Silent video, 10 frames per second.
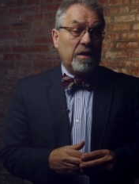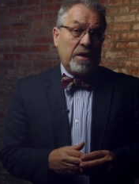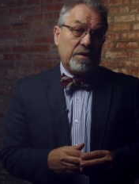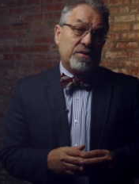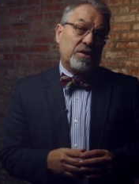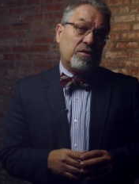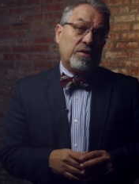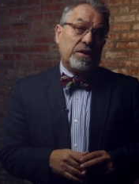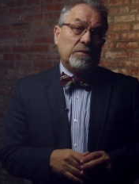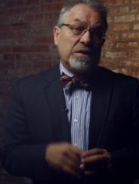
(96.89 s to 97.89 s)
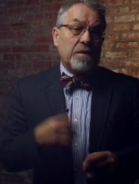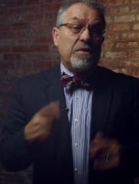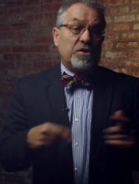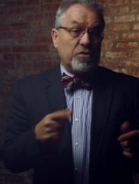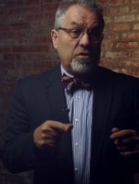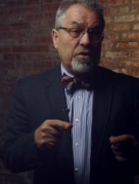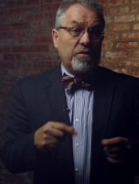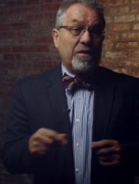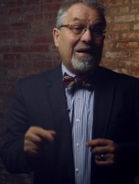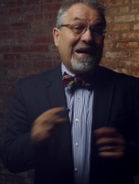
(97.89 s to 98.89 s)
And so, it, as I mentioned earlier,
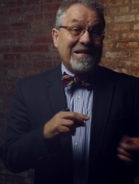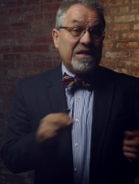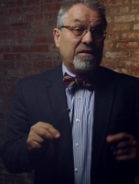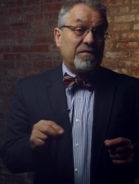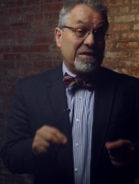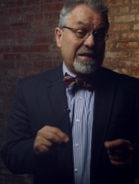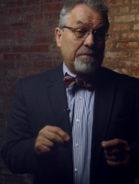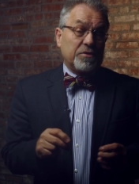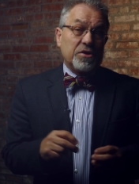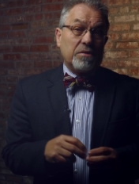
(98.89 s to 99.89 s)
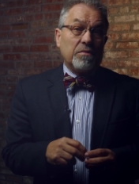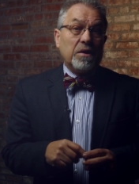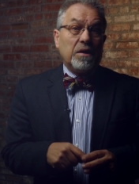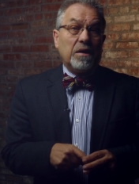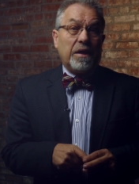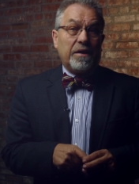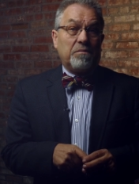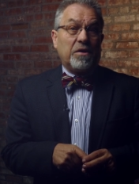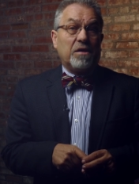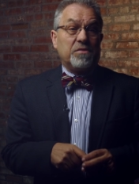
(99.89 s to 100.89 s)
the idea of discipleship, I
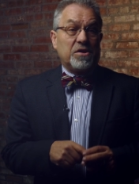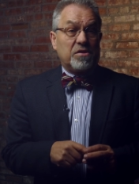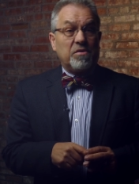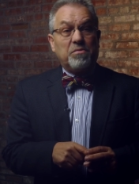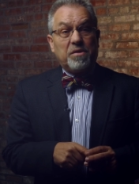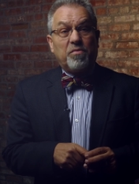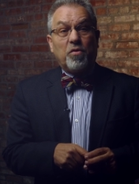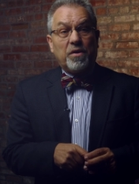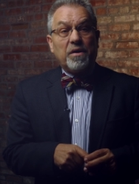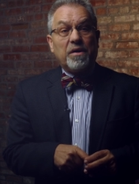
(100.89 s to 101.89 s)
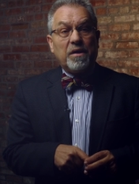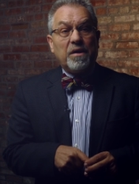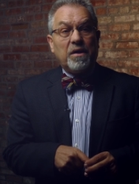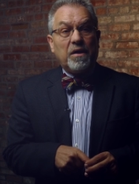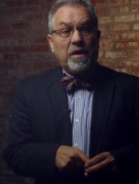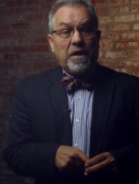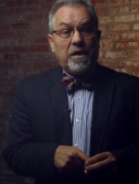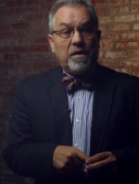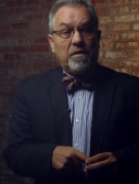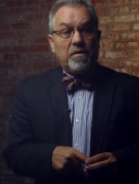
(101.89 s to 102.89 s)
think, becomes extremely important,
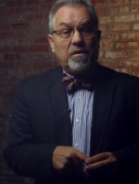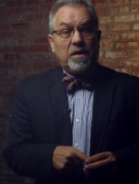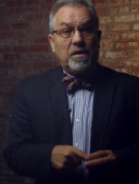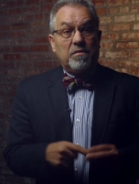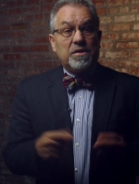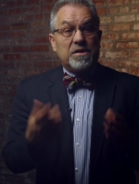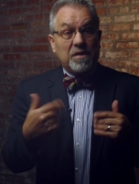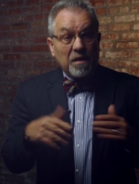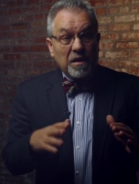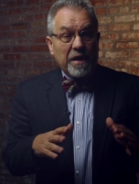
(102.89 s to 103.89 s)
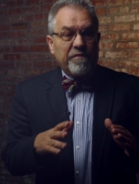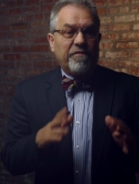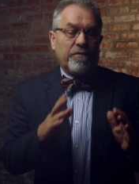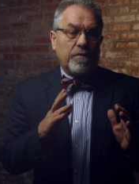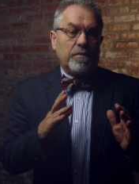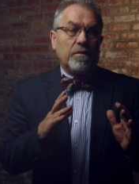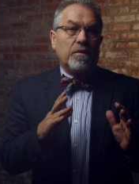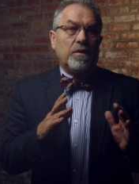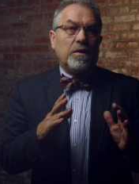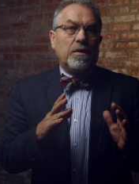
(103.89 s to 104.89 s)
and uh, just life
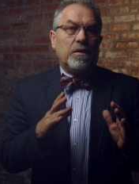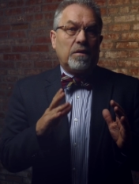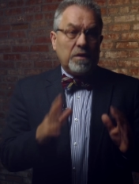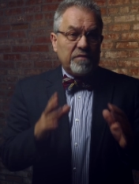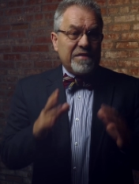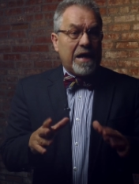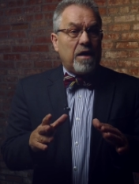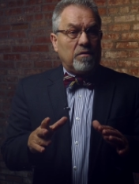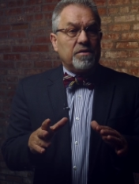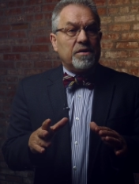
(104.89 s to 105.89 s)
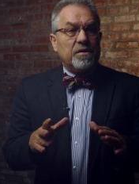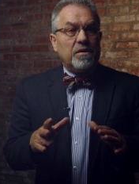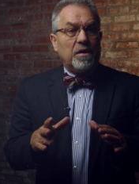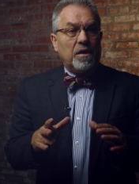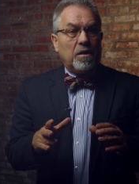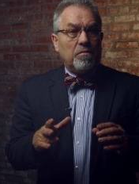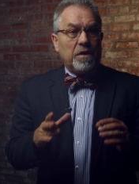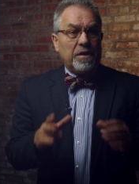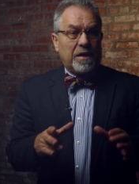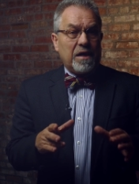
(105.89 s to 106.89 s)
lived out um,
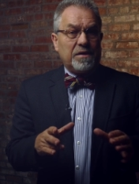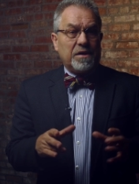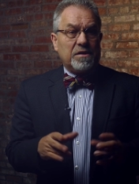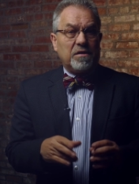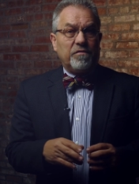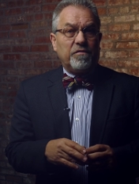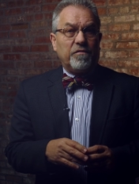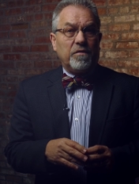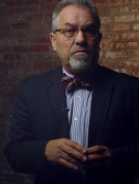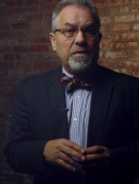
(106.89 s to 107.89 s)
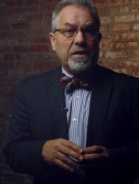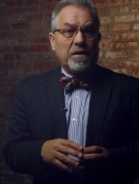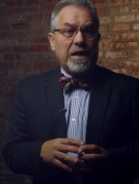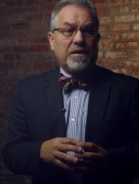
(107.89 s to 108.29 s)
in the context of being like